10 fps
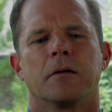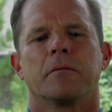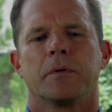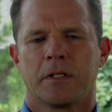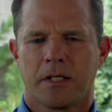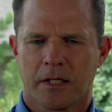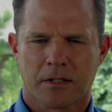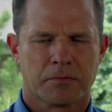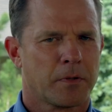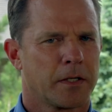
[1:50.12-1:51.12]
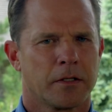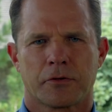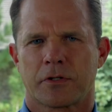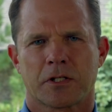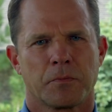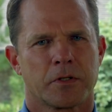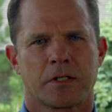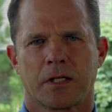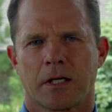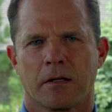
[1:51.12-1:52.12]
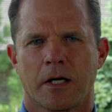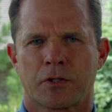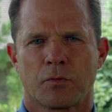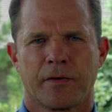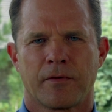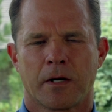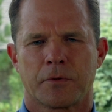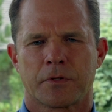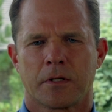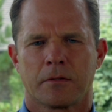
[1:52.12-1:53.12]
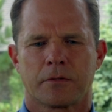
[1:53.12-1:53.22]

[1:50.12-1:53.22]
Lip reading: But it takes probably another 6 months to get that last 25%.